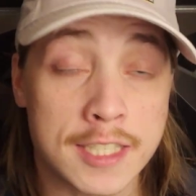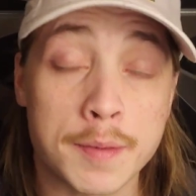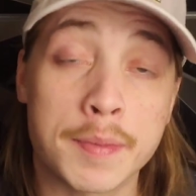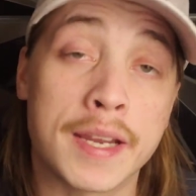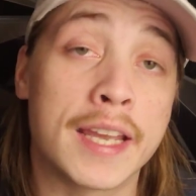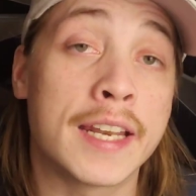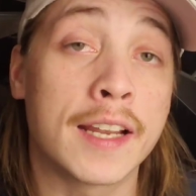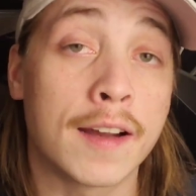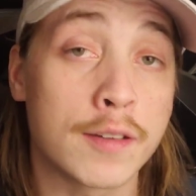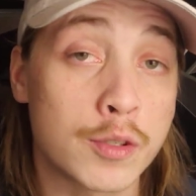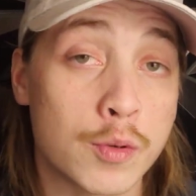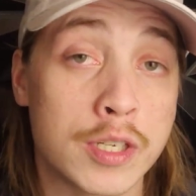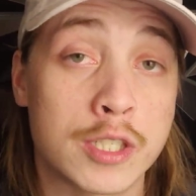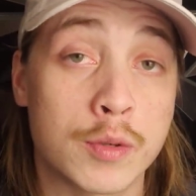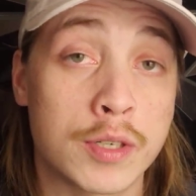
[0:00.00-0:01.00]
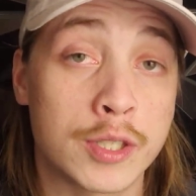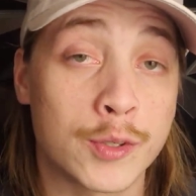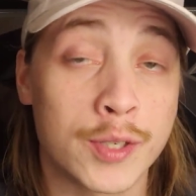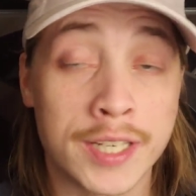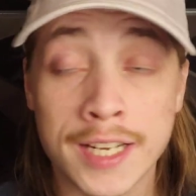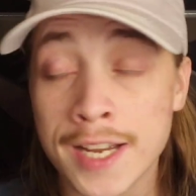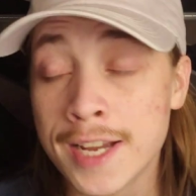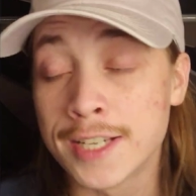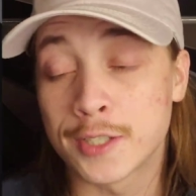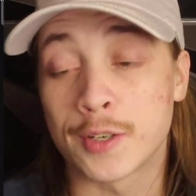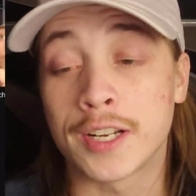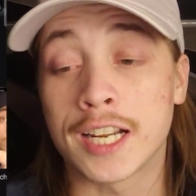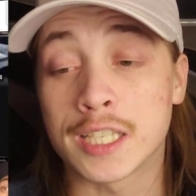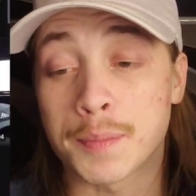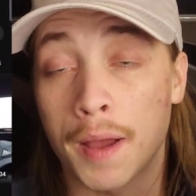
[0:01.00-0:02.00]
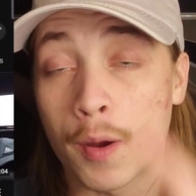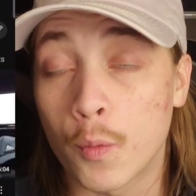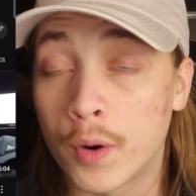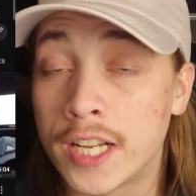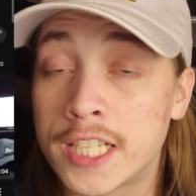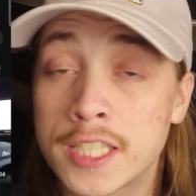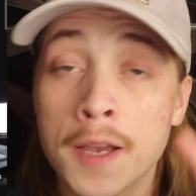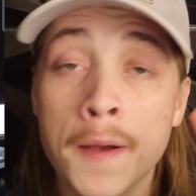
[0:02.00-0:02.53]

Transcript: the beginning of 2023, showing you guys my wins,